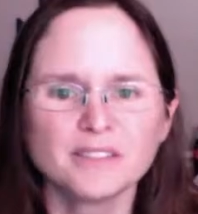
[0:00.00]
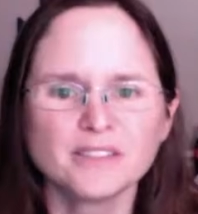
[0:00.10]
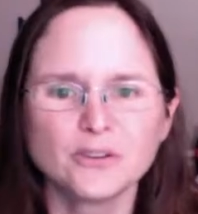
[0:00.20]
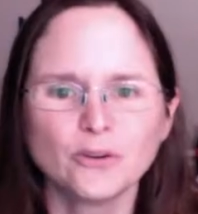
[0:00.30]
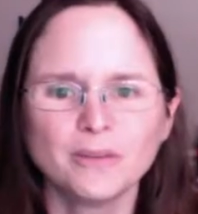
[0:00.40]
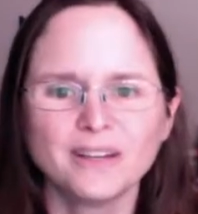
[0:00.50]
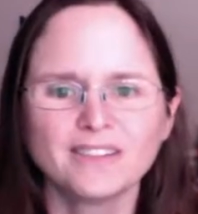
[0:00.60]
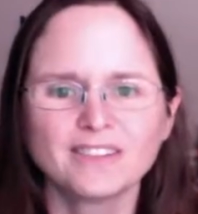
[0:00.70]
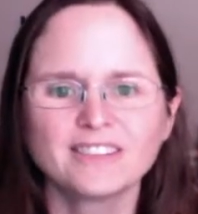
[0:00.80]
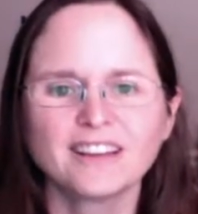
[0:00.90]
Dome and it
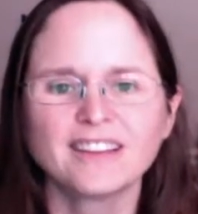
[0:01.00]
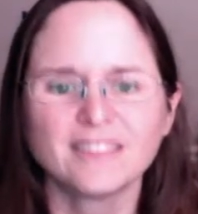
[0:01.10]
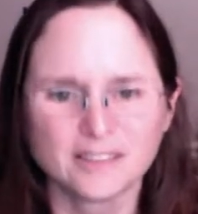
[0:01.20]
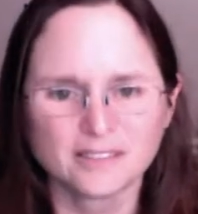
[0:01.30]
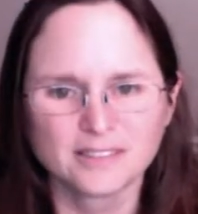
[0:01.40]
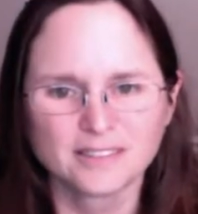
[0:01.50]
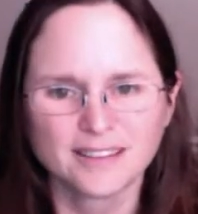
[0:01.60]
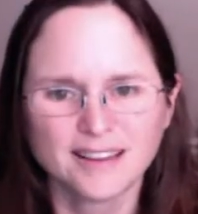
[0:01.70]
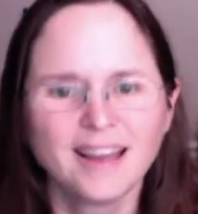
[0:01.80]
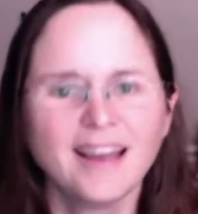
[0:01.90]
looks like this.
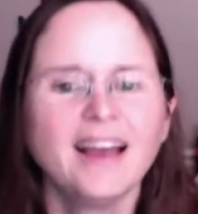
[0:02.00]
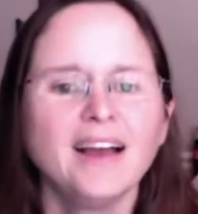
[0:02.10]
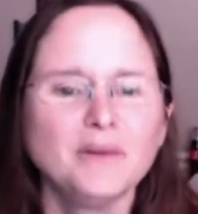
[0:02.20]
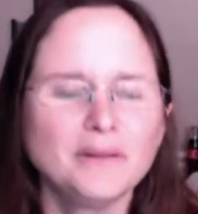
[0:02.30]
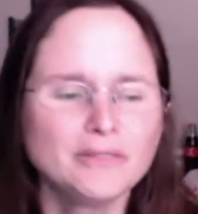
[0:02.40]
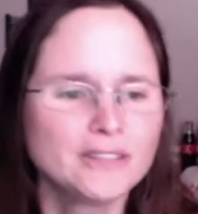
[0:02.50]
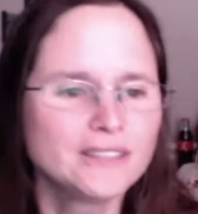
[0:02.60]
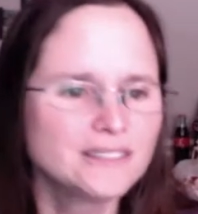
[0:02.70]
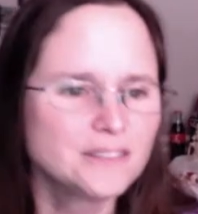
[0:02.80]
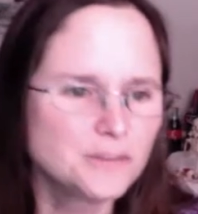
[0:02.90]
However, it
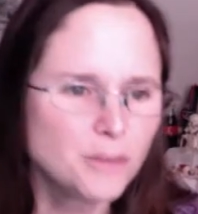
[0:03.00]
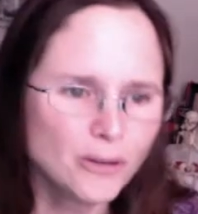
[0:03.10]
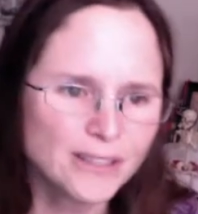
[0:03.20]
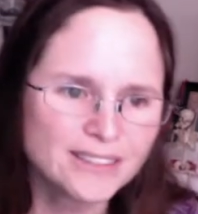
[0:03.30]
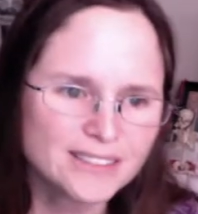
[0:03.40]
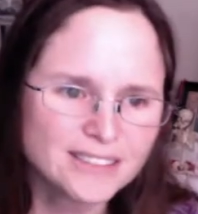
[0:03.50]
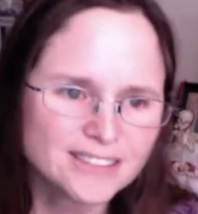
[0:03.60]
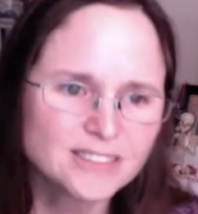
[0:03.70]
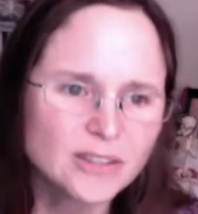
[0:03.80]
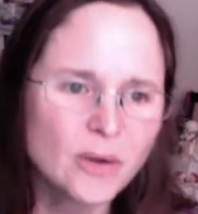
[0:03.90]
is the Smokies,
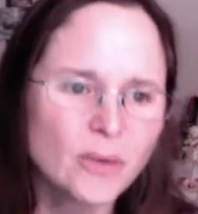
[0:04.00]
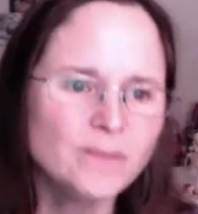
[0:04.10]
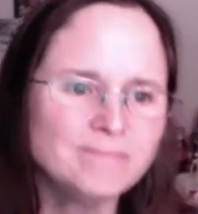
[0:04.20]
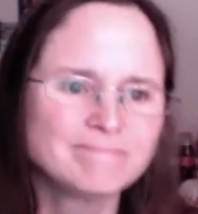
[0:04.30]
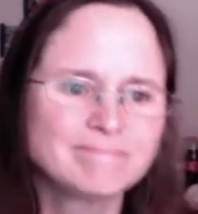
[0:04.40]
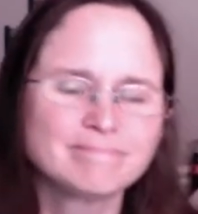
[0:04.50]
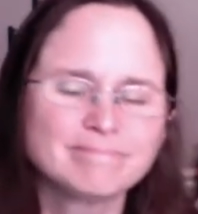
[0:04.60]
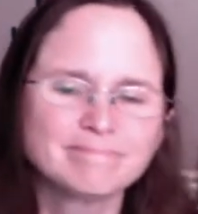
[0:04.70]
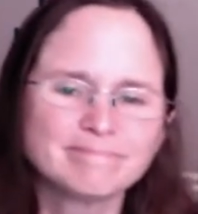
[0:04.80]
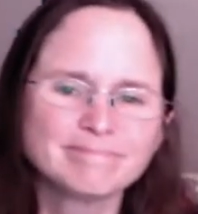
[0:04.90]
so
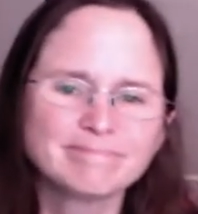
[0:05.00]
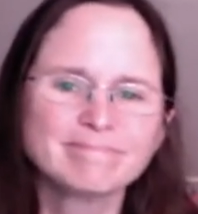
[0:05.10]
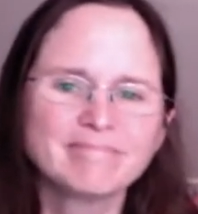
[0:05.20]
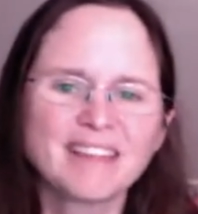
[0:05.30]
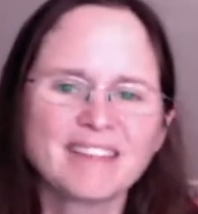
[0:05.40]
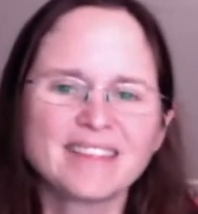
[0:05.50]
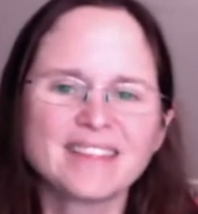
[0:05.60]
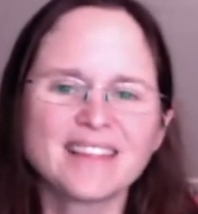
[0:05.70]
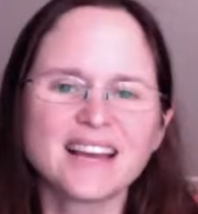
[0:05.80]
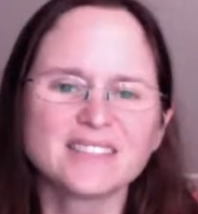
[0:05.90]

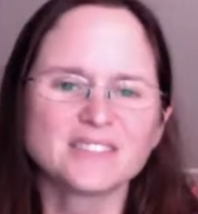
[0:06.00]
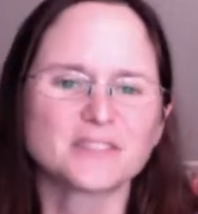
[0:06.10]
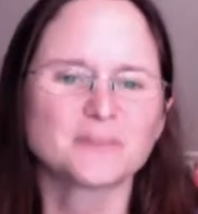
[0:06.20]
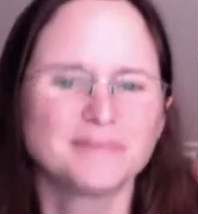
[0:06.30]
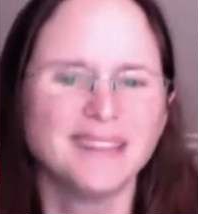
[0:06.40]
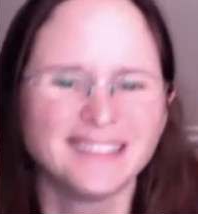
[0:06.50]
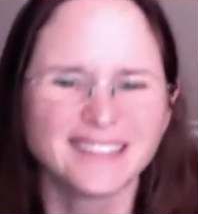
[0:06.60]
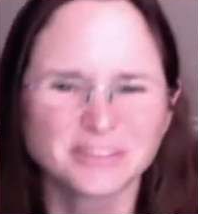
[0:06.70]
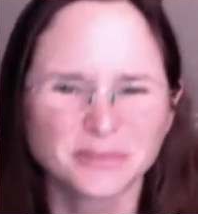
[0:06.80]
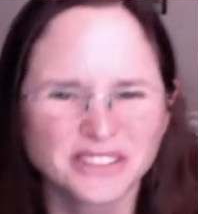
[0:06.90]
that's
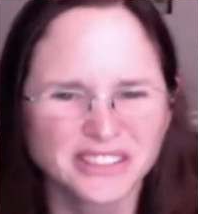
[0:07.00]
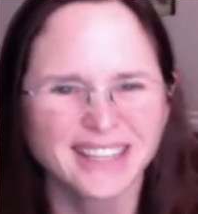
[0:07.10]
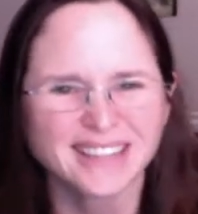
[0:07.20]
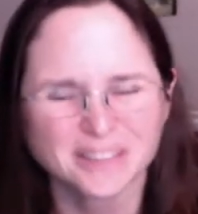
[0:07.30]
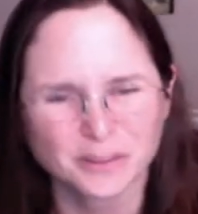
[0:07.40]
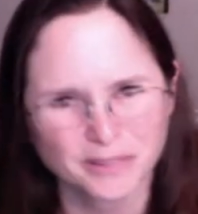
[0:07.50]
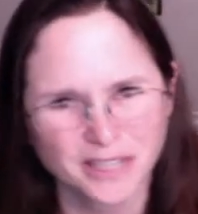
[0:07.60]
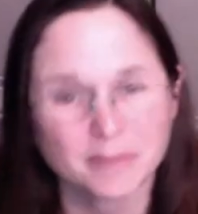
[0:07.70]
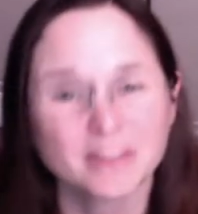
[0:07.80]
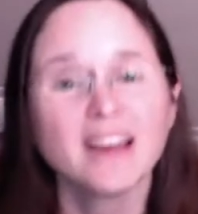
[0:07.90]
what you get
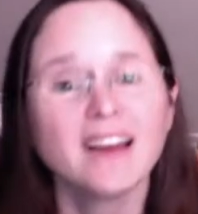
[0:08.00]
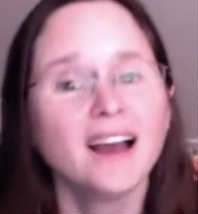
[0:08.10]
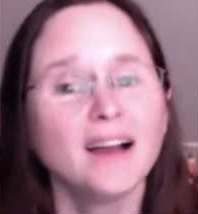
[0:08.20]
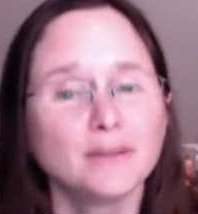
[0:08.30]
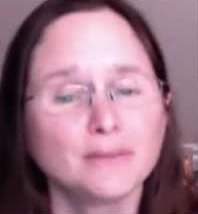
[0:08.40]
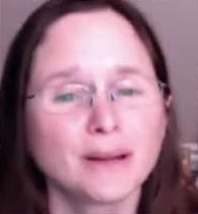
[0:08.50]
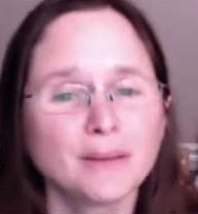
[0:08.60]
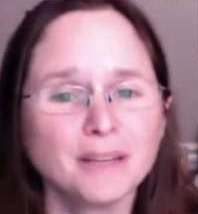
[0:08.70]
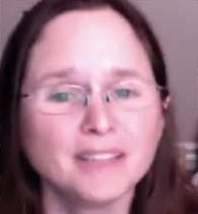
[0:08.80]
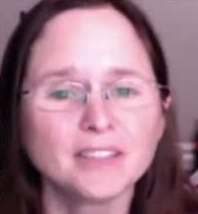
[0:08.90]
sometimes. I would
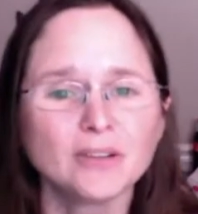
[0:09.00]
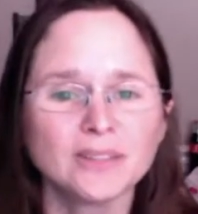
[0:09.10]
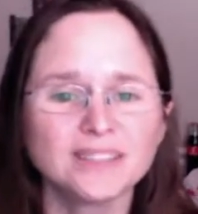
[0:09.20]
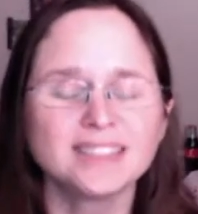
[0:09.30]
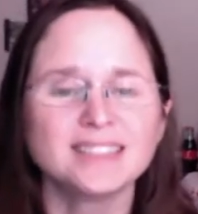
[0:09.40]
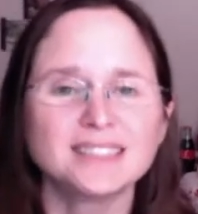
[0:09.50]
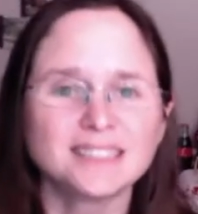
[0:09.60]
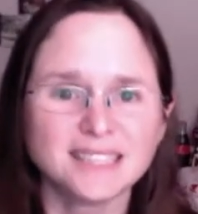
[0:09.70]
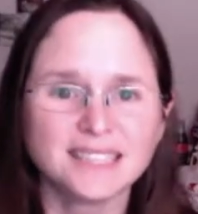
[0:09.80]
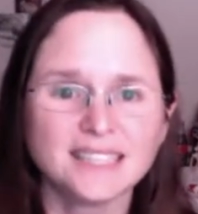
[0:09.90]
recommend going to
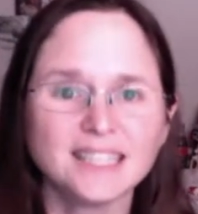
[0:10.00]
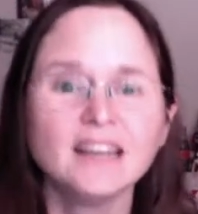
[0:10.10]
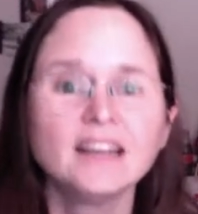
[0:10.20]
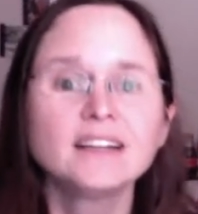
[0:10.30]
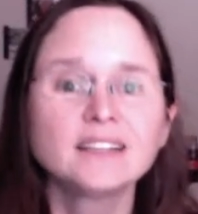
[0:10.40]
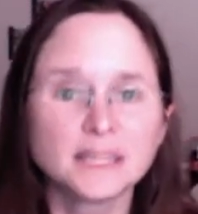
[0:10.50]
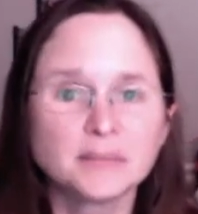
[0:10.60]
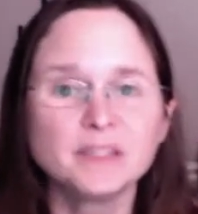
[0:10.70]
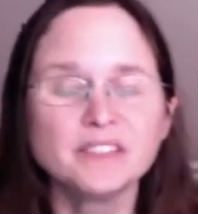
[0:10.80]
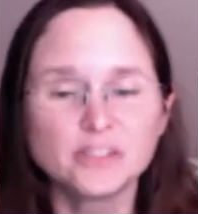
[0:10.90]
see
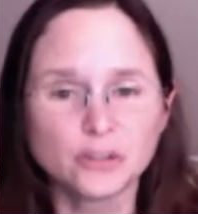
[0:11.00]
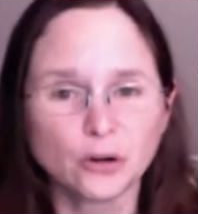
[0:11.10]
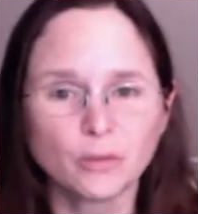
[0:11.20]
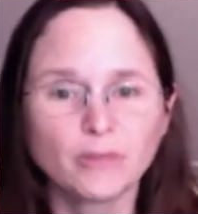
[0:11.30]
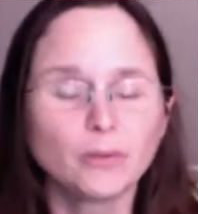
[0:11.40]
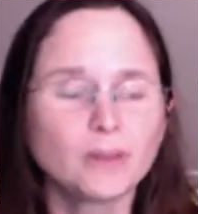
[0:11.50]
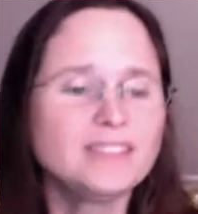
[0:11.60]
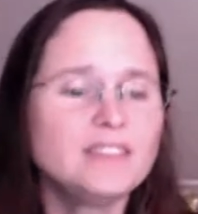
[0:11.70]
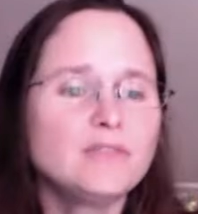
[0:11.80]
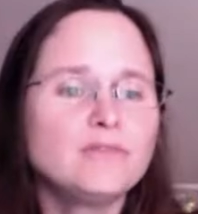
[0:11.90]
Clingman's Dome if you want to
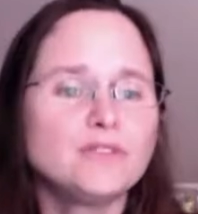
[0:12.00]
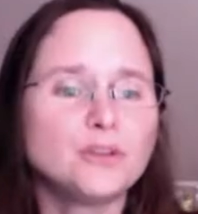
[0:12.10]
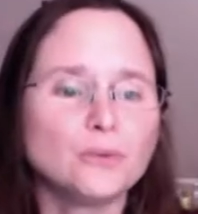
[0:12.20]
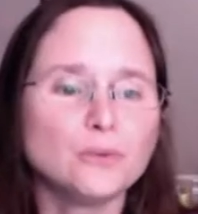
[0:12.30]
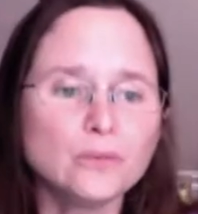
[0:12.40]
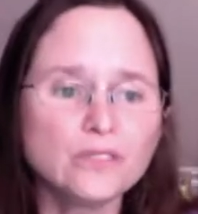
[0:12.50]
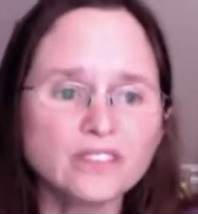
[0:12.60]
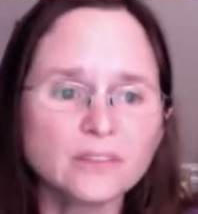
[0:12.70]
see the views